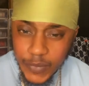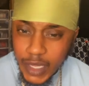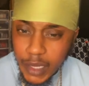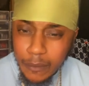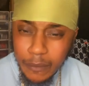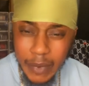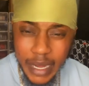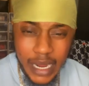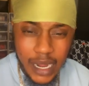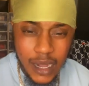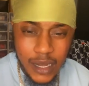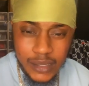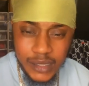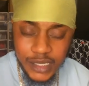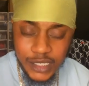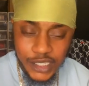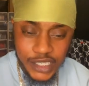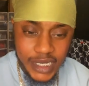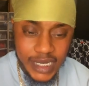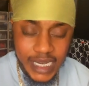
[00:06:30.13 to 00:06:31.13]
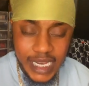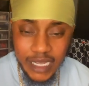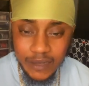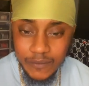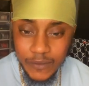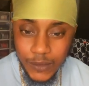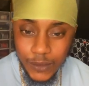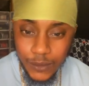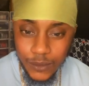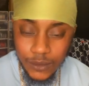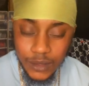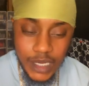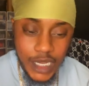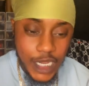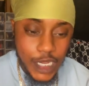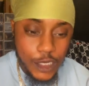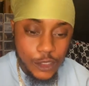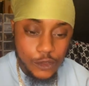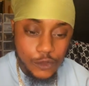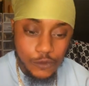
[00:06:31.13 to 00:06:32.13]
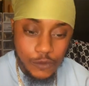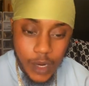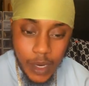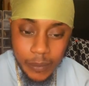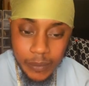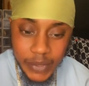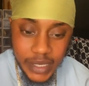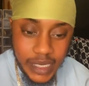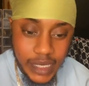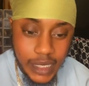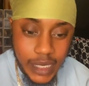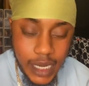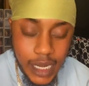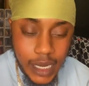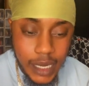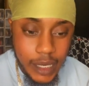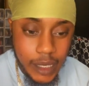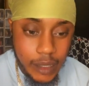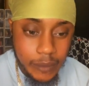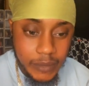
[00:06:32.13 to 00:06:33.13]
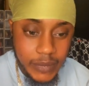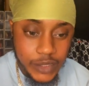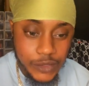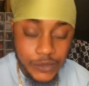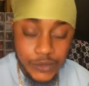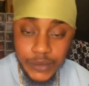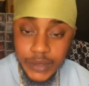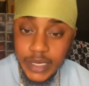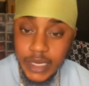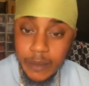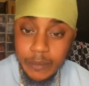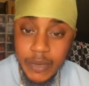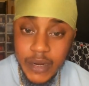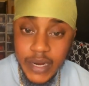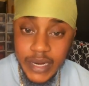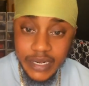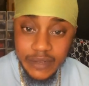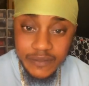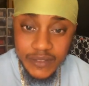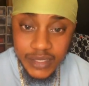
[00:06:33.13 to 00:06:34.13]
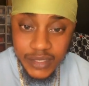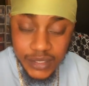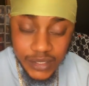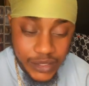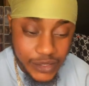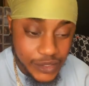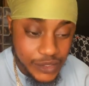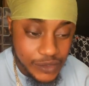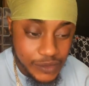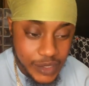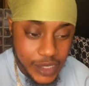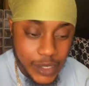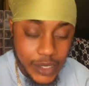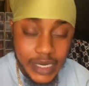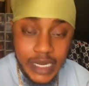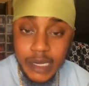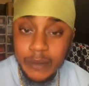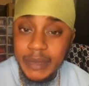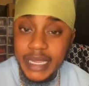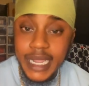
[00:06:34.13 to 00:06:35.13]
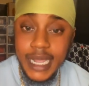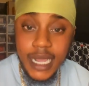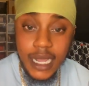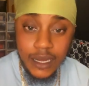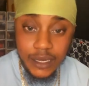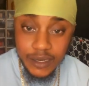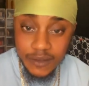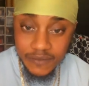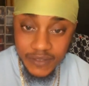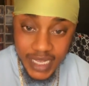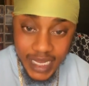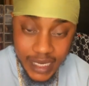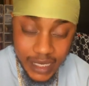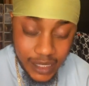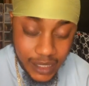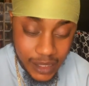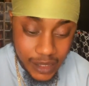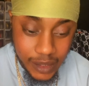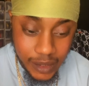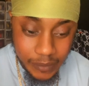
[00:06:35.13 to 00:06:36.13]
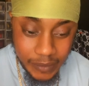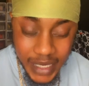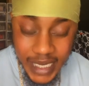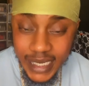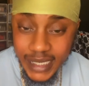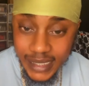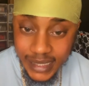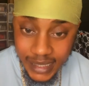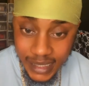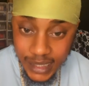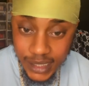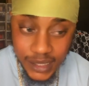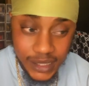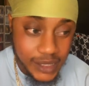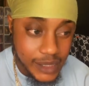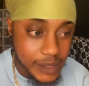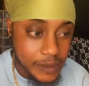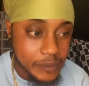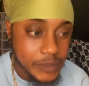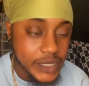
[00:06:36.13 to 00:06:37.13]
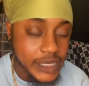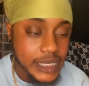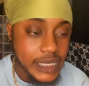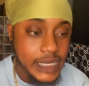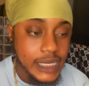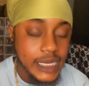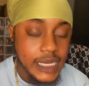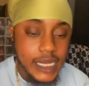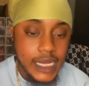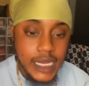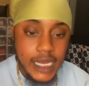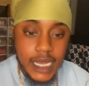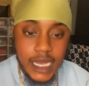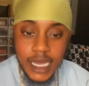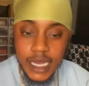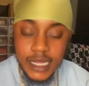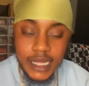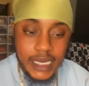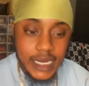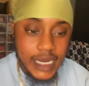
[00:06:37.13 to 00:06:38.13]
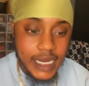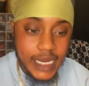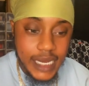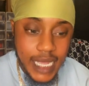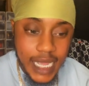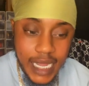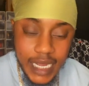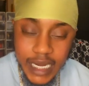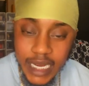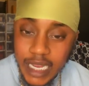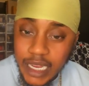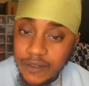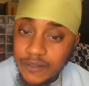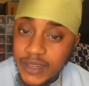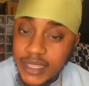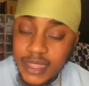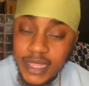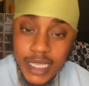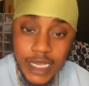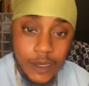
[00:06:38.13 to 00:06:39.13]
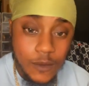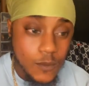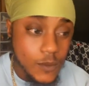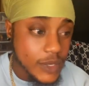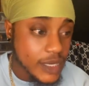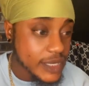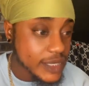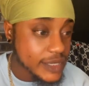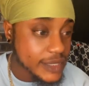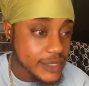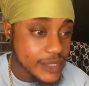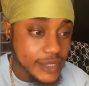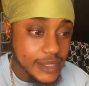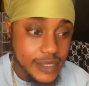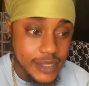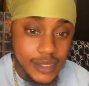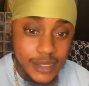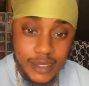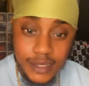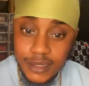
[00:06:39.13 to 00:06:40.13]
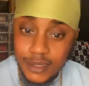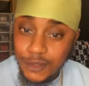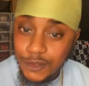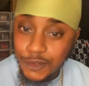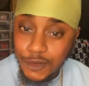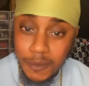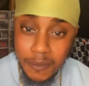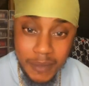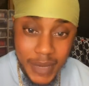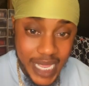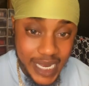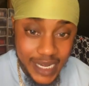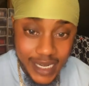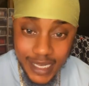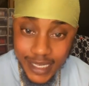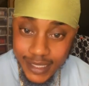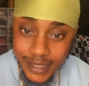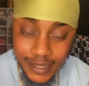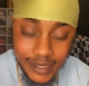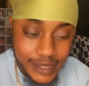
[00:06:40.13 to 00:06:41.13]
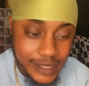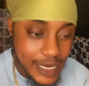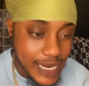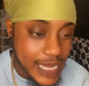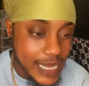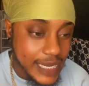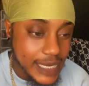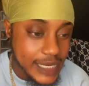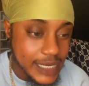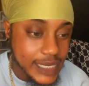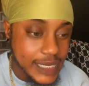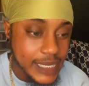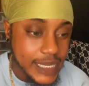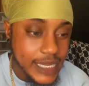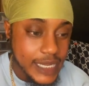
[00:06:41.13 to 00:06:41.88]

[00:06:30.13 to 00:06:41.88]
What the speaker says: my oxygen level dropping during a part of the surgery or coming out of the anesthesia. But other than that, everything was tremendous. Like,